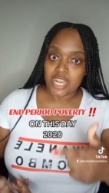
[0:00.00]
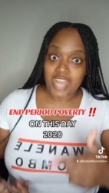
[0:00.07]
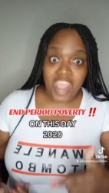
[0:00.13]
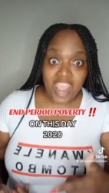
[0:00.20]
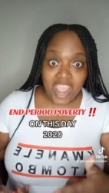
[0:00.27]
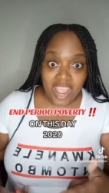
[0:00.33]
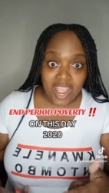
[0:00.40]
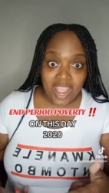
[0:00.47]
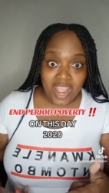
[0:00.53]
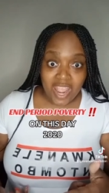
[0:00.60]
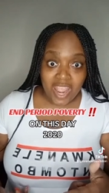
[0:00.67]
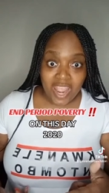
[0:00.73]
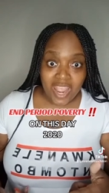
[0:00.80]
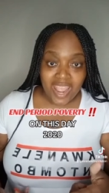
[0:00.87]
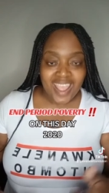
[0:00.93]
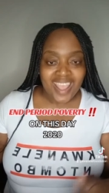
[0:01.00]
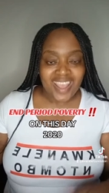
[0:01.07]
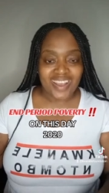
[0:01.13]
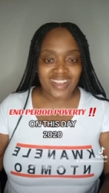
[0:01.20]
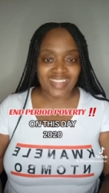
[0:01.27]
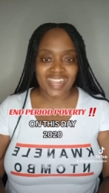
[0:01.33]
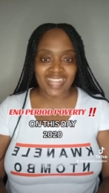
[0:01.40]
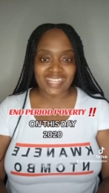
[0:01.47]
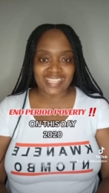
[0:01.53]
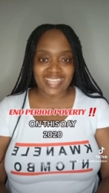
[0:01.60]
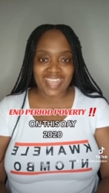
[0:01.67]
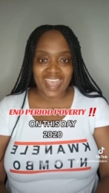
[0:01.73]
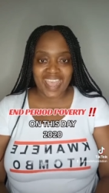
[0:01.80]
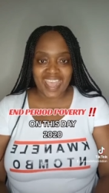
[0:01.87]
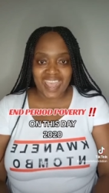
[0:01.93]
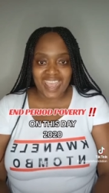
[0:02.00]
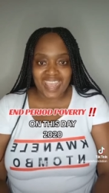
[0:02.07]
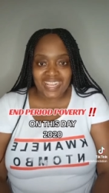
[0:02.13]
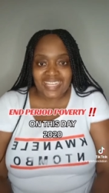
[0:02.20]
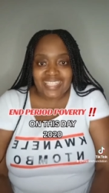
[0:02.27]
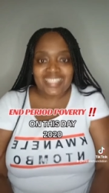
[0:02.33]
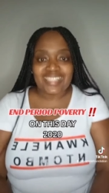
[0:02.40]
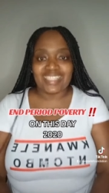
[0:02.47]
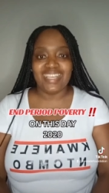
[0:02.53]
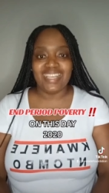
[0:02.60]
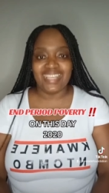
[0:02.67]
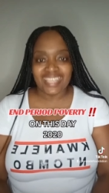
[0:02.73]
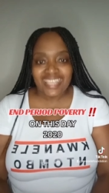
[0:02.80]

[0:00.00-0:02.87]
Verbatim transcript: Ne? All right, guys.